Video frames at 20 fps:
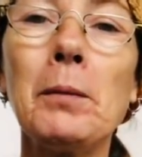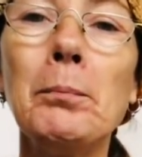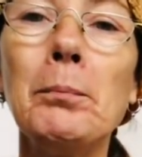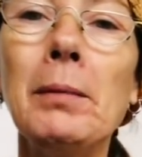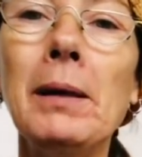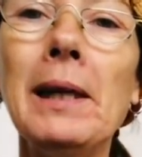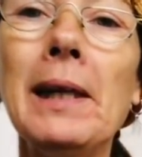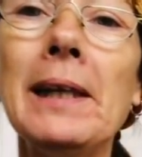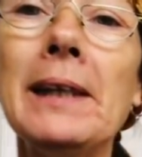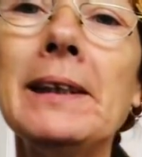
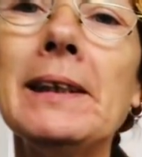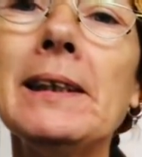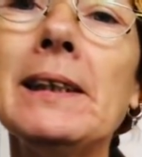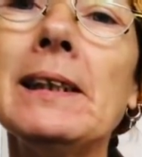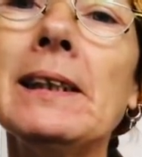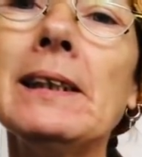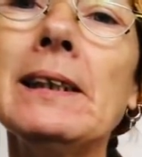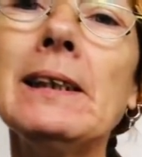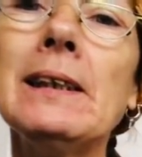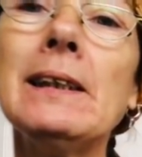
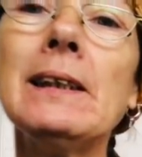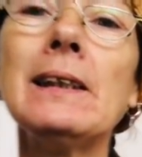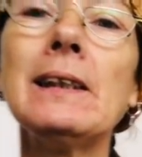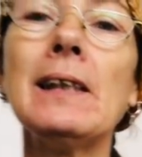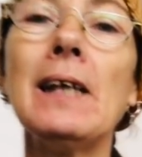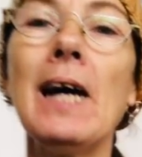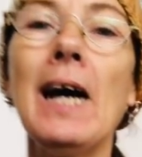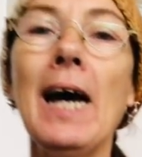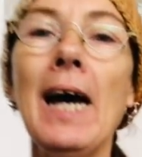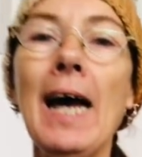places
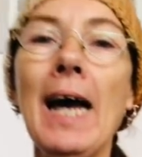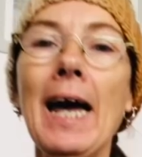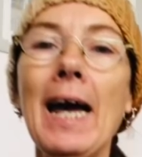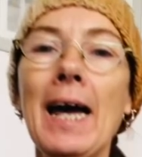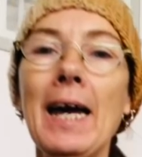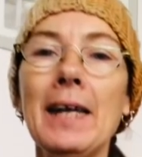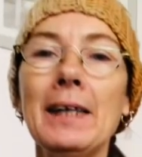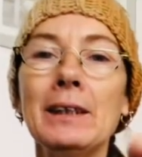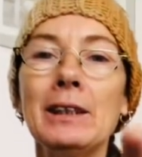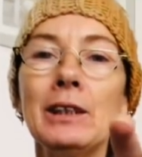a
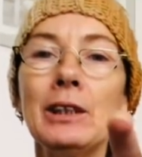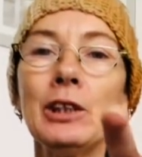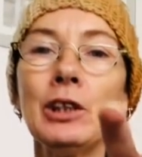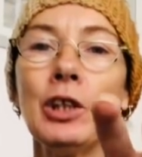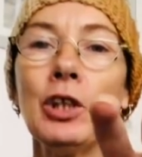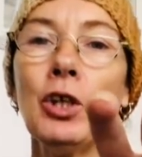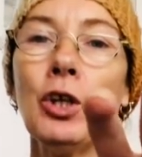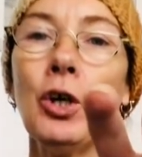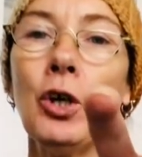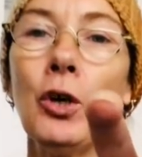hand
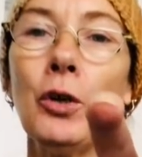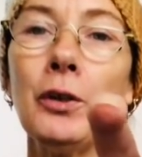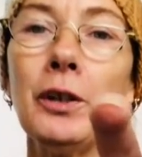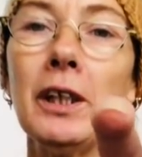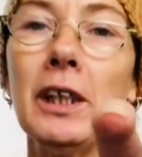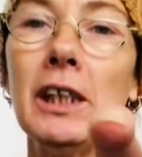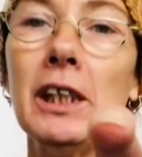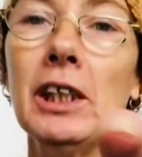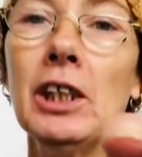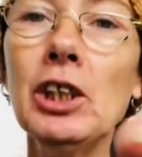on
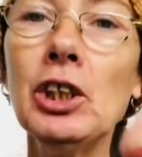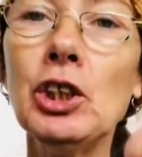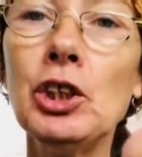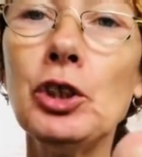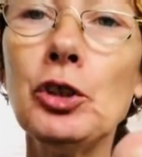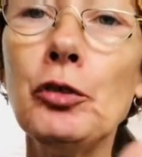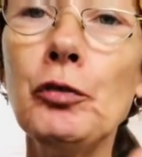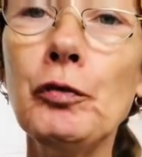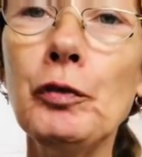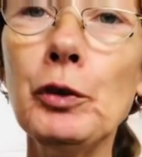each
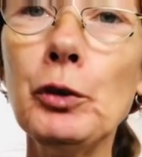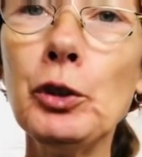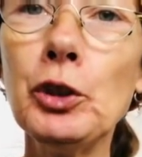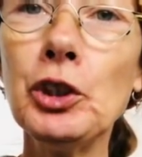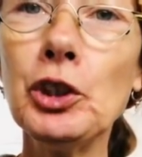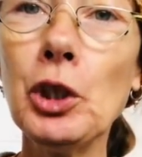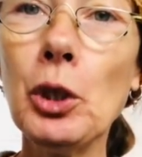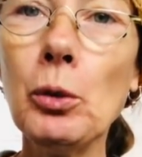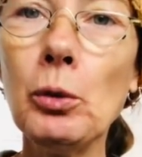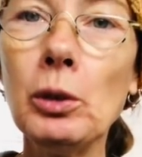of your
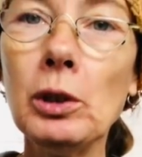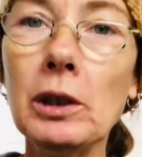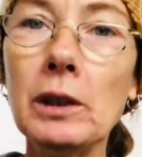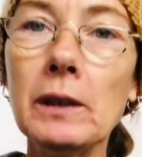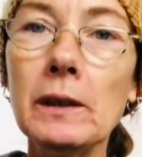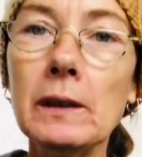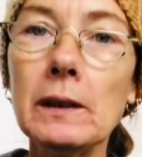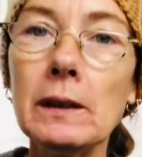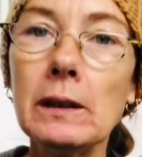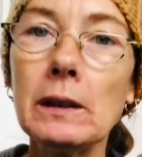
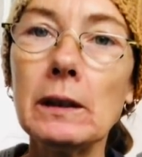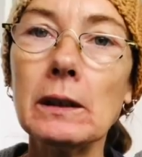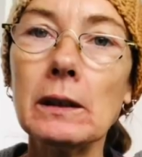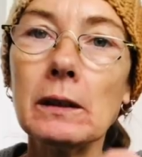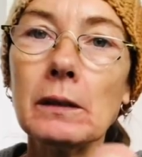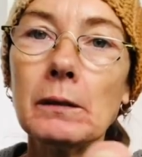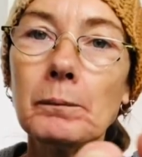shoulders,